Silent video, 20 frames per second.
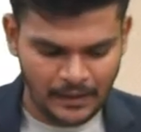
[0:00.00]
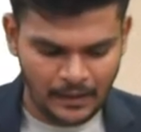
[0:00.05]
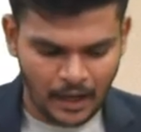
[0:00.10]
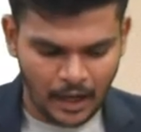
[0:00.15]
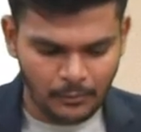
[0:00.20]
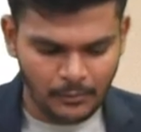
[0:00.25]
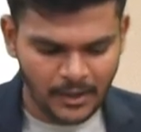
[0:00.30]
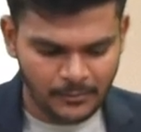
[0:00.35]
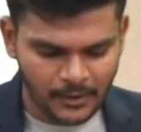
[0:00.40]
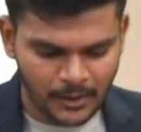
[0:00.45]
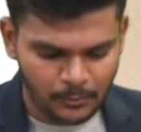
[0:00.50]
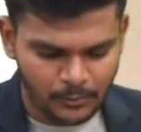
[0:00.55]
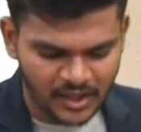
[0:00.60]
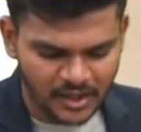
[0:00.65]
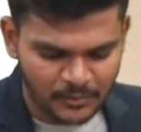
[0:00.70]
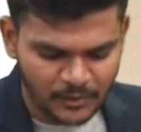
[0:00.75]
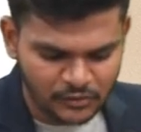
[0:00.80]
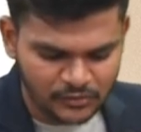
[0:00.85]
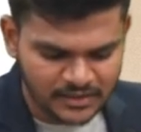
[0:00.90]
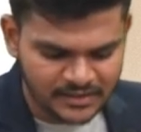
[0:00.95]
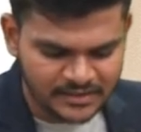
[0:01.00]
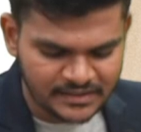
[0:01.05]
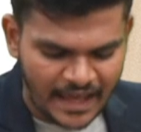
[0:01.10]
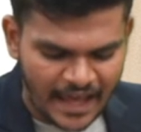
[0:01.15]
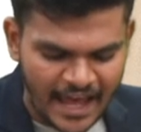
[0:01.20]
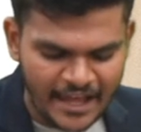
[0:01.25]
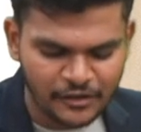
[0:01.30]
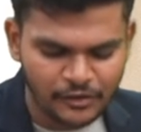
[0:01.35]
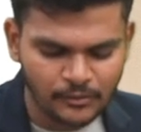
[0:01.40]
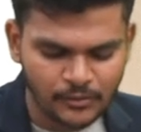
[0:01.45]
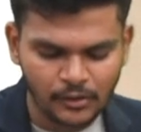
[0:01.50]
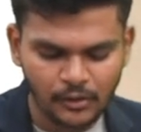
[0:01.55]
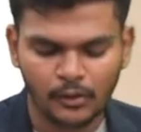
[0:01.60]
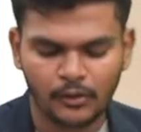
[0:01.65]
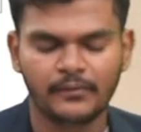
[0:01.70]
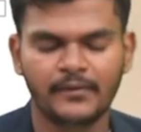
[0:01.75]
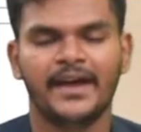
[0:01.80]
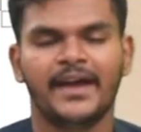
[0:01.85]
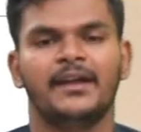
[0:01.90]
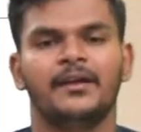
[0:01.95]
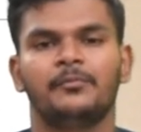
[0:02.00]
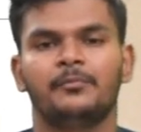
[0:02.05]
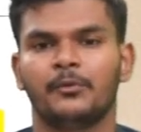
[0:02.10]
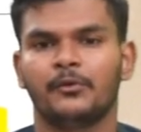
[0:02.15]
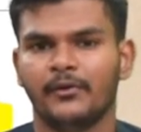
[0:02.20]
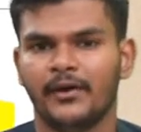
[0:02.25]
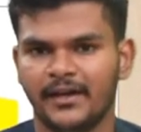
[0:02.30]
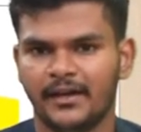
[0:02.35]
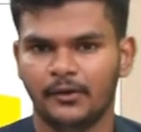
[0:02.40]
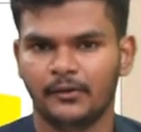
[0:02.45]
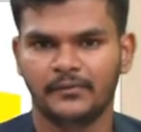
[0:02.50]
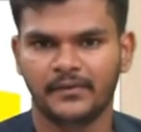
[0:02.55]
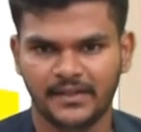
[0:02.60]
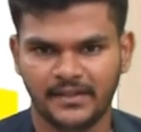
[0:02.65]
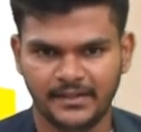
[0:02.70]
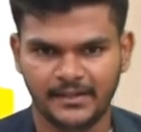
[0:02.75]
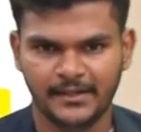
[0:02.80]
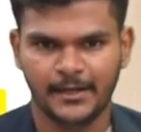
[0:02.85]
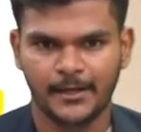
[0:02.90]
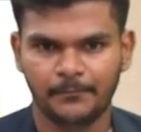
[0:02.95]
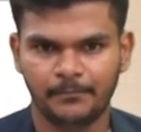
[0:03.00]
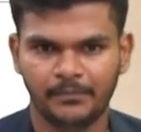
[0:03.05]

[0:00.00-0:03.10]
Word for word: However, what about this annual overhead provided over here?